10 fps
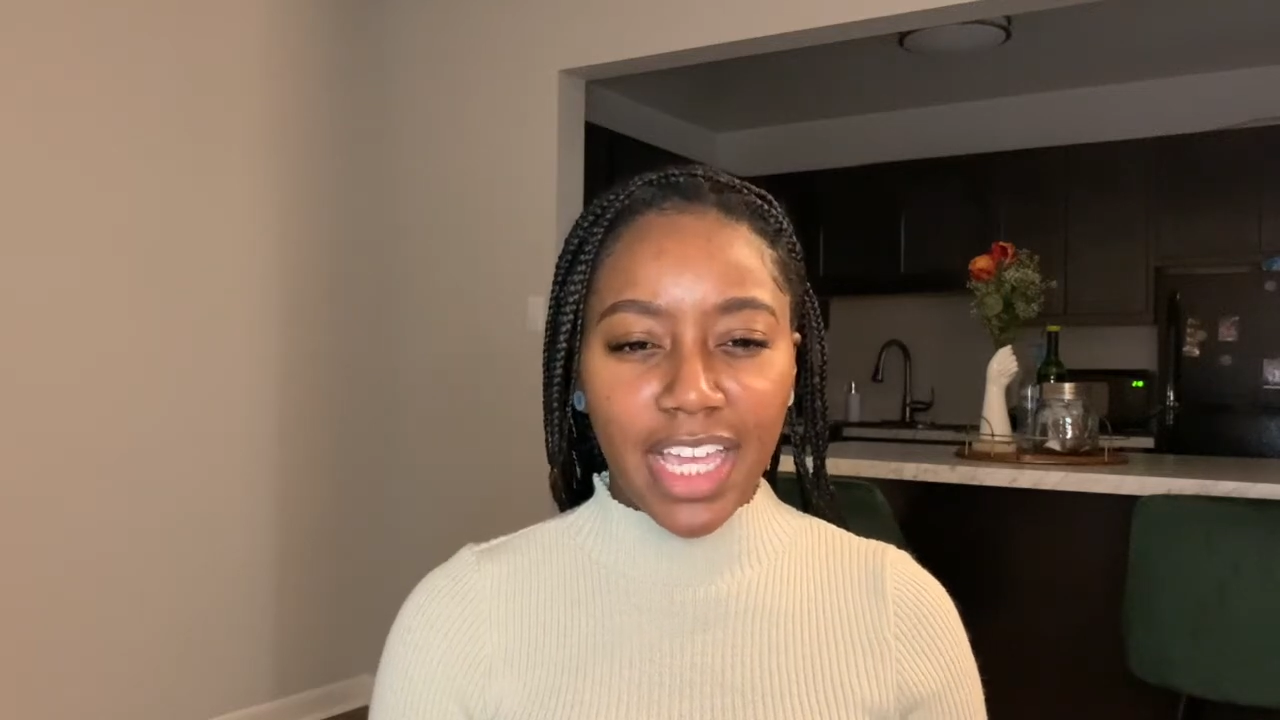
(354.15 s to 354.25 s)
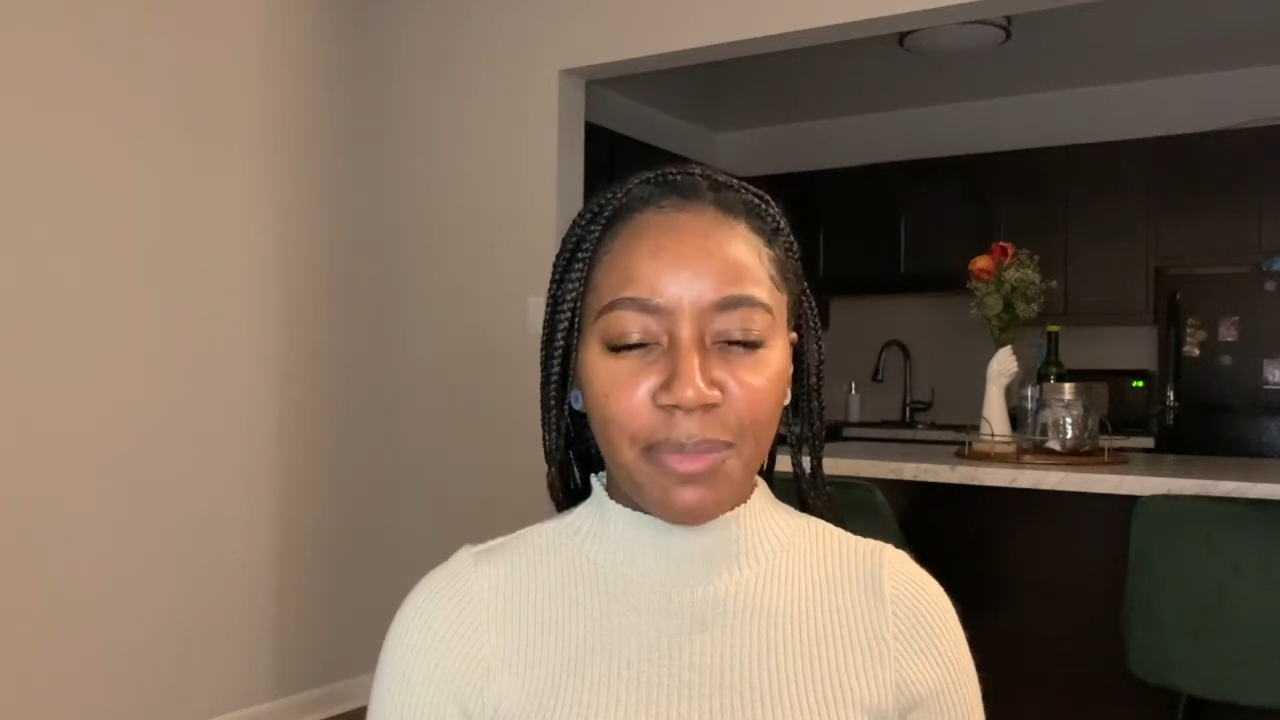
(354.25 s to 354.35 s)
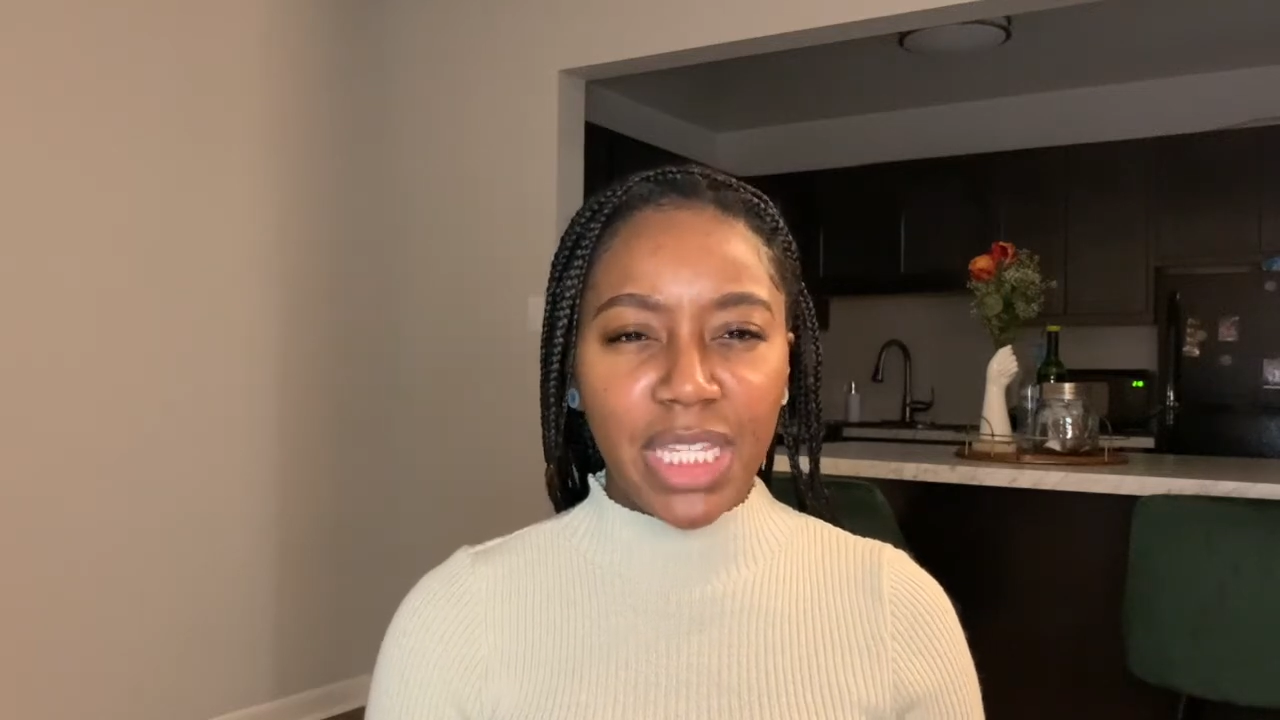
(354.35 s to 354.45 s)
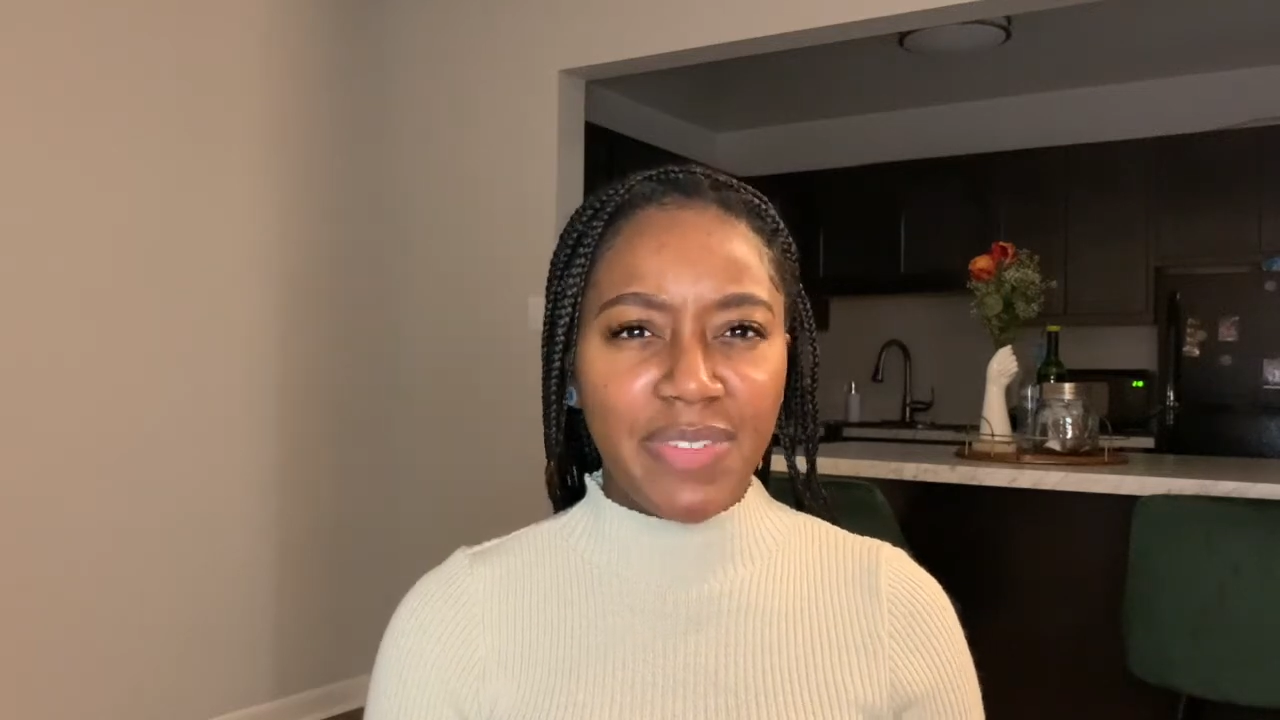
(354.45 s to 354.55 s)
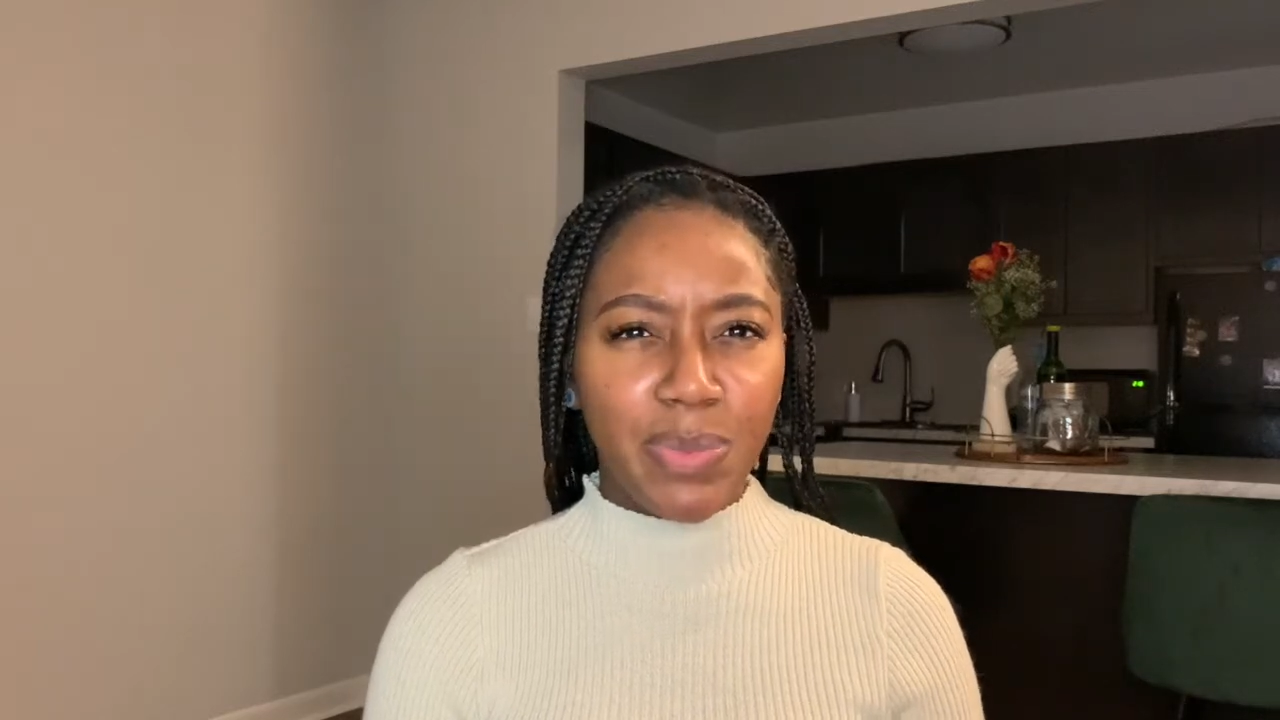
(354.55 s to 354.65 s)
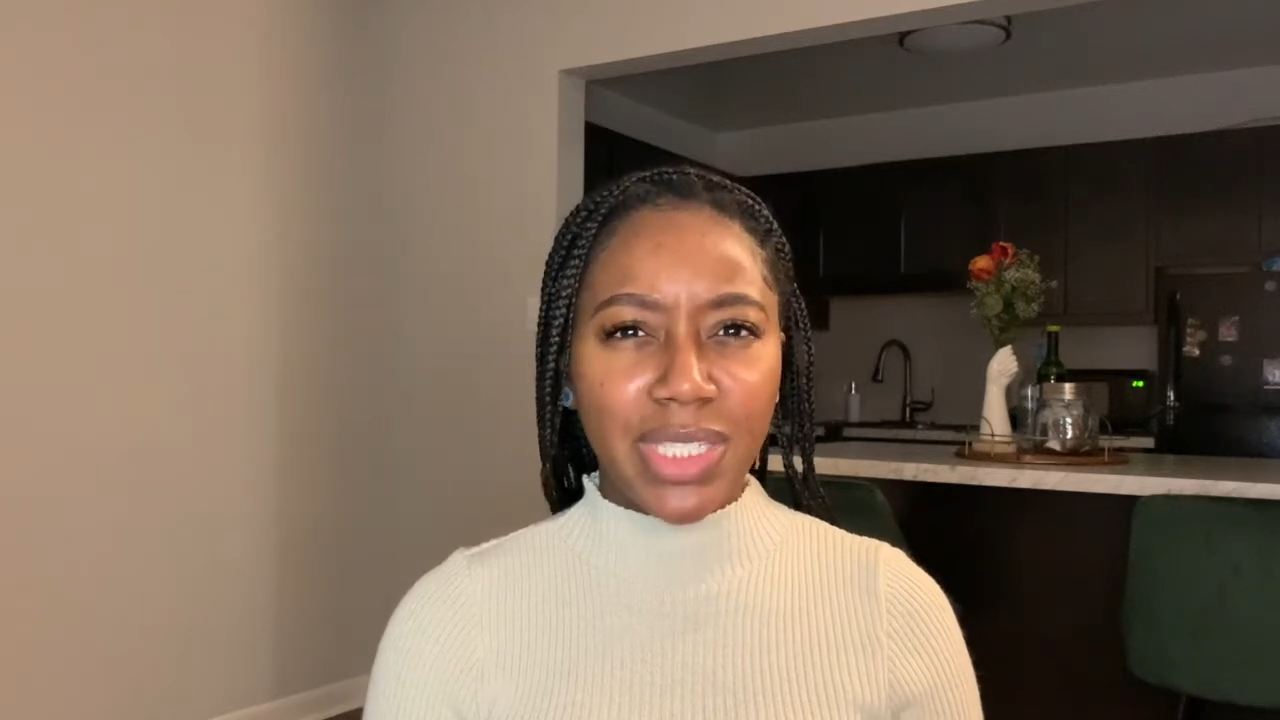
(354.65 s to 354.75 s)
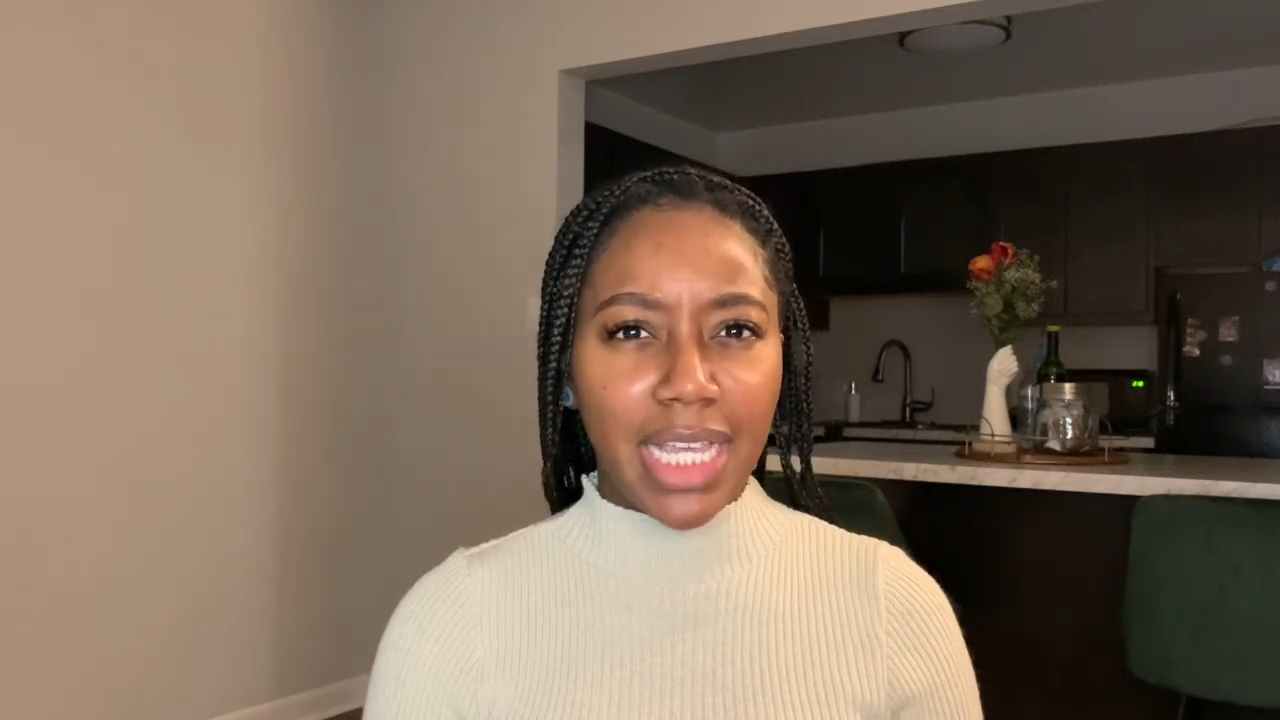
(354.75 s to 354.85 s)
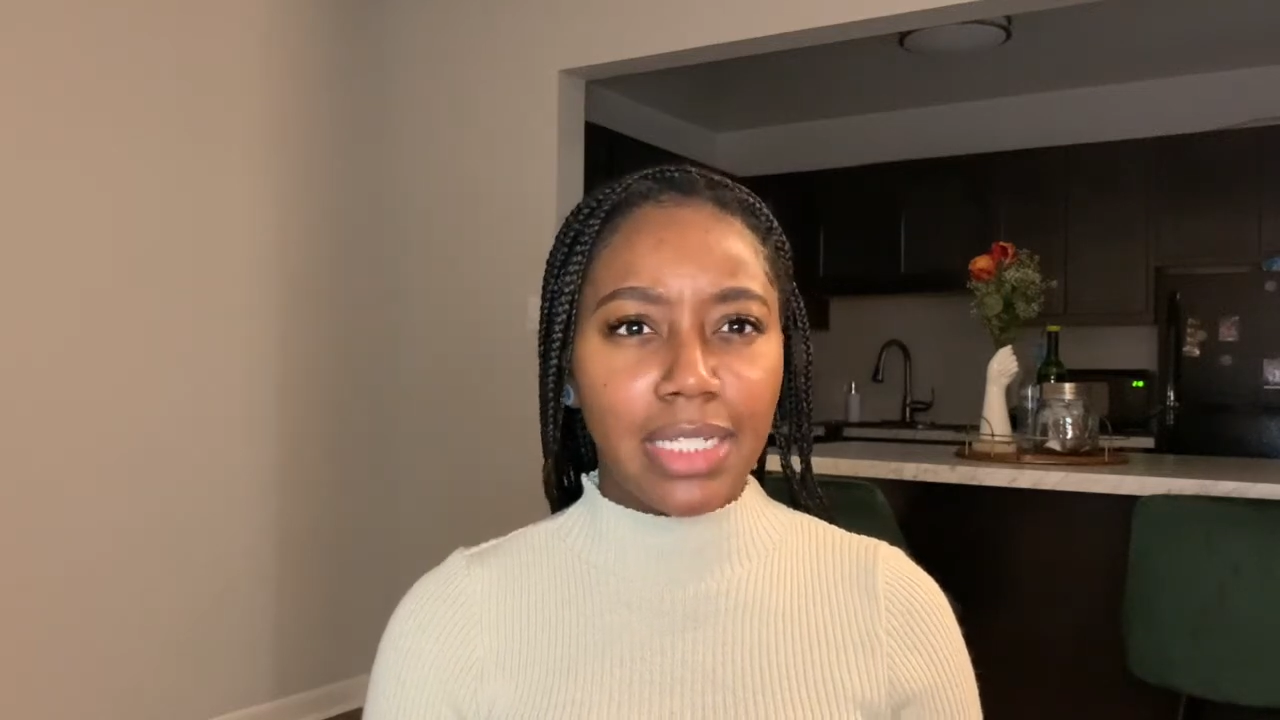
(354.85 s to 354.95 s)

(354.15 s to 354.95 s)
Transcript: I believe it was like